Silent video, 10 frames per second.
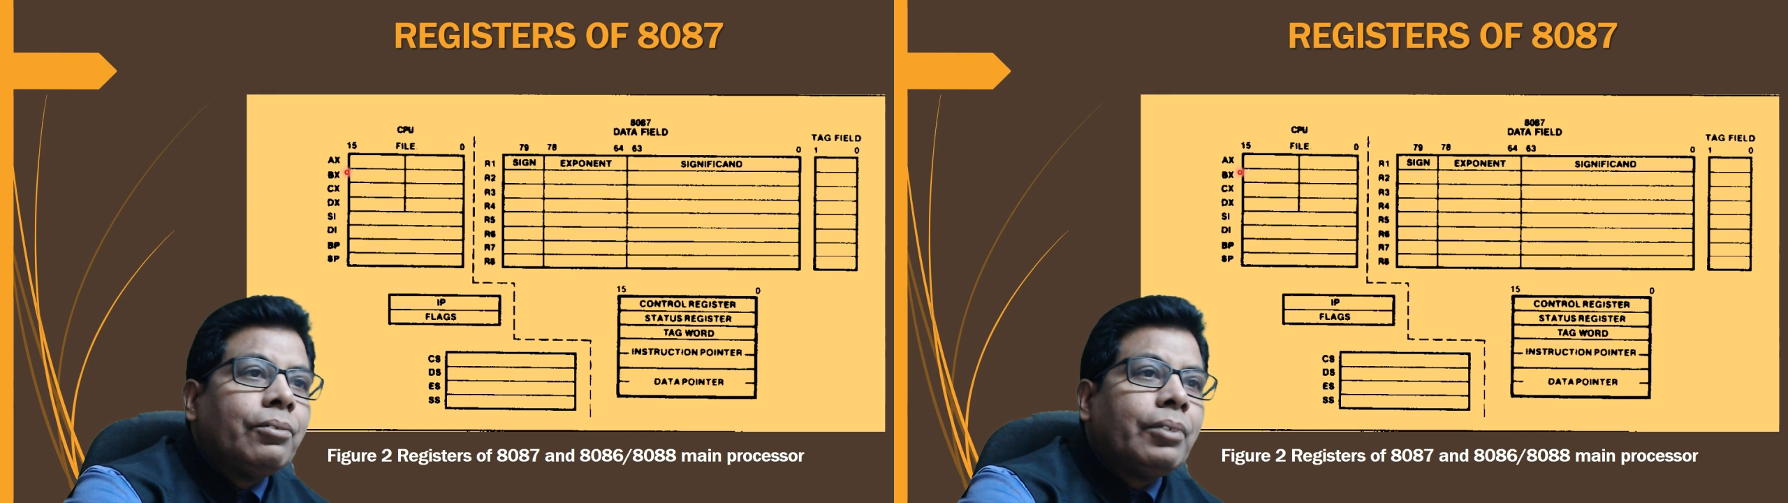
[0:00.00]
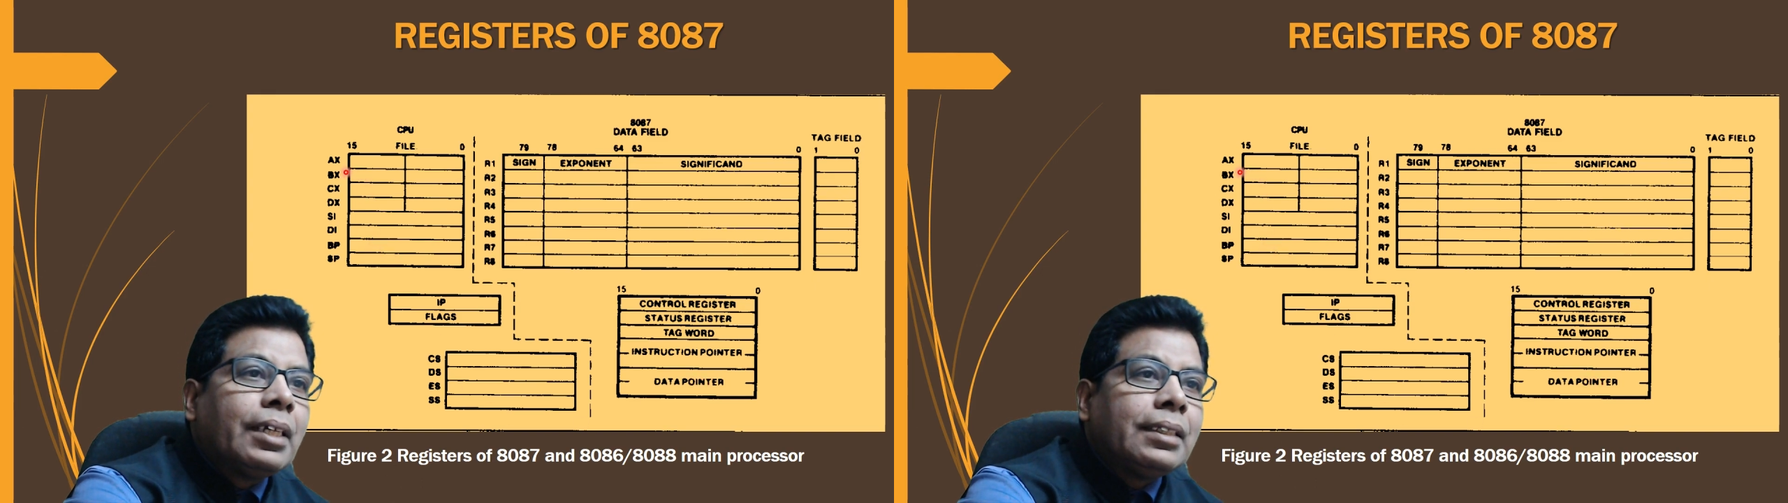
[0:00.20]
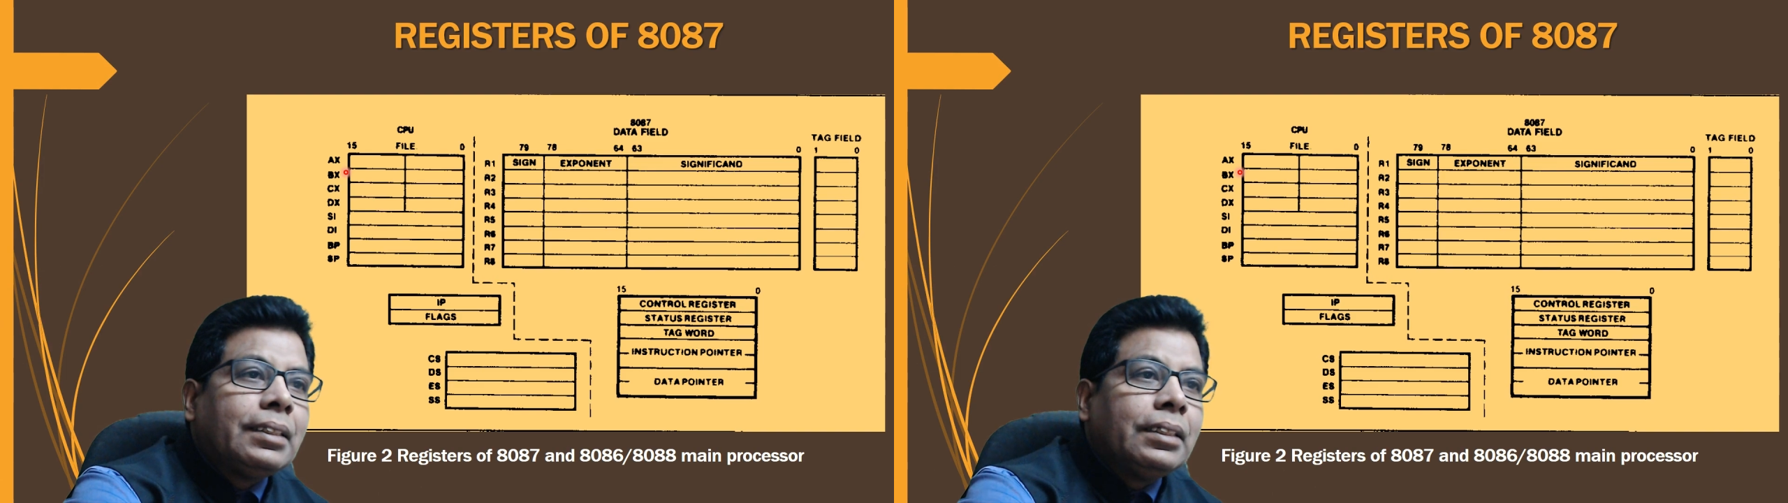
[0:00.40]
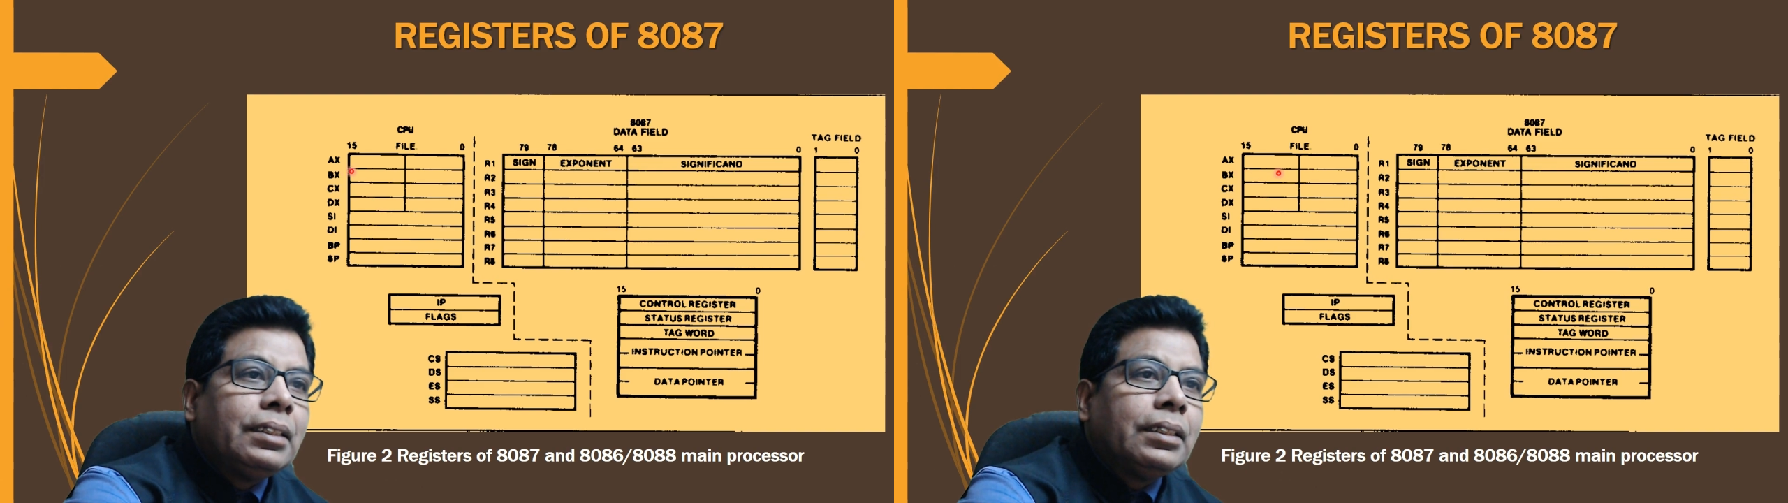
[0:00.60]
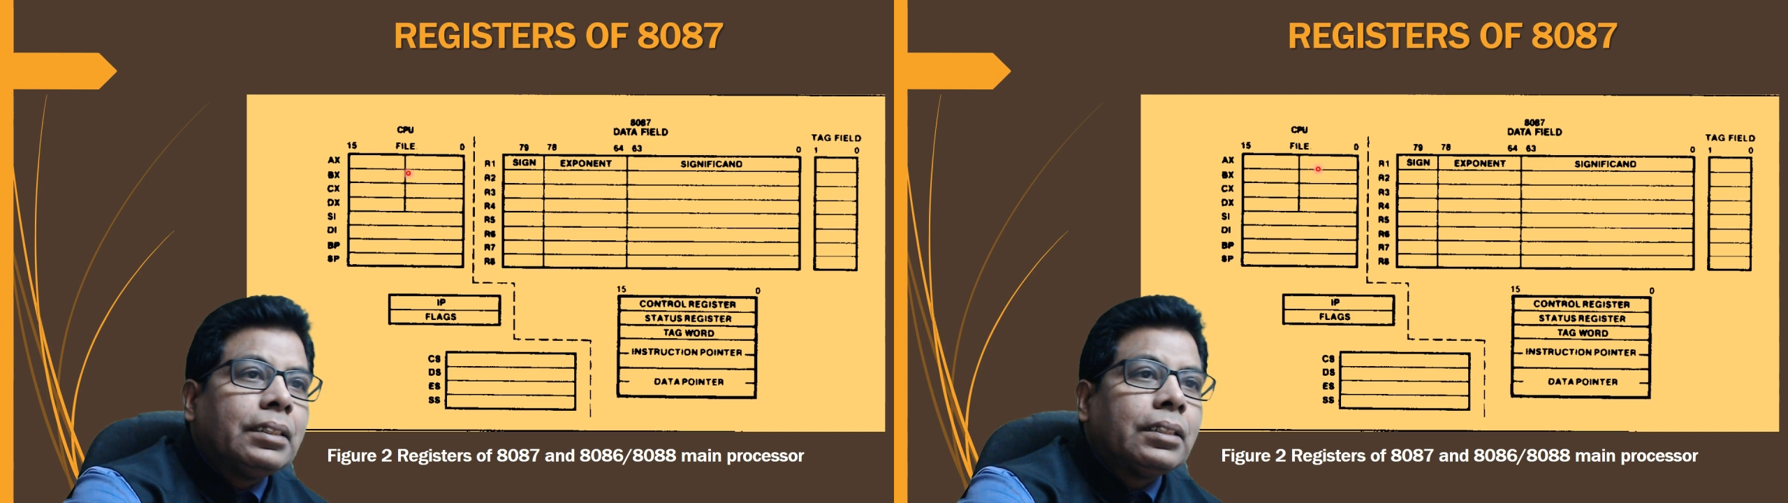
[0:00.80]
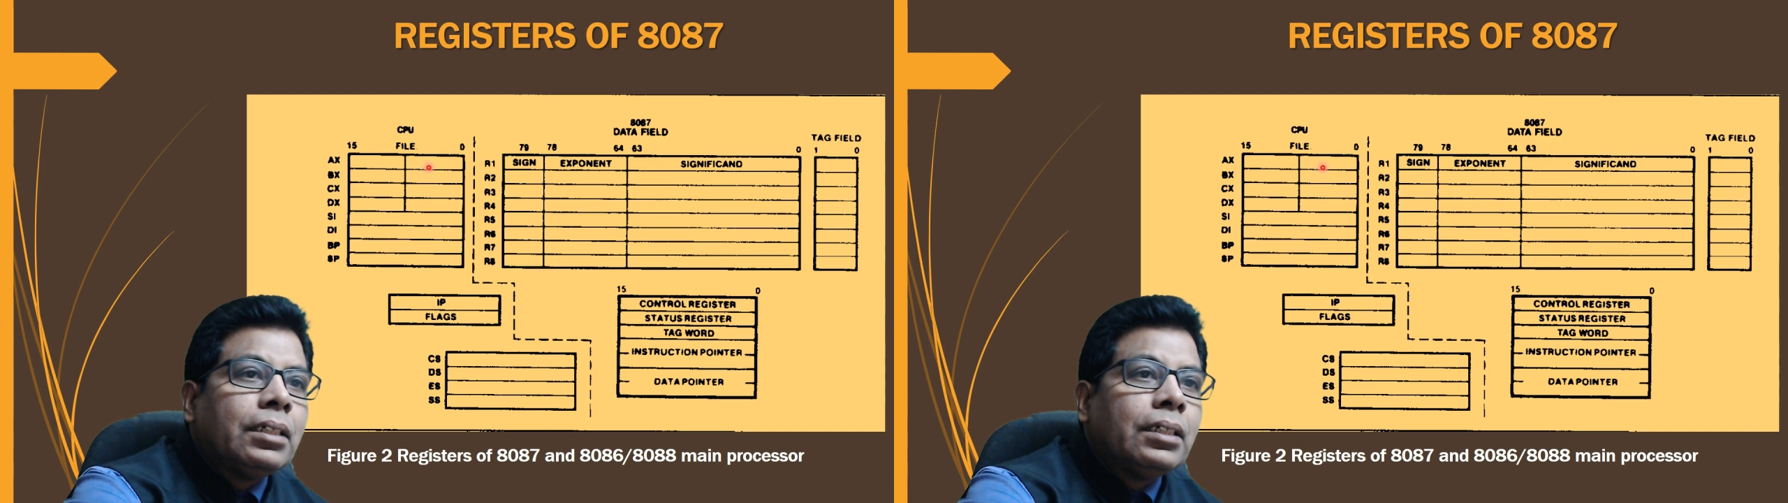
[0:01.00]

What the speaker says: can see here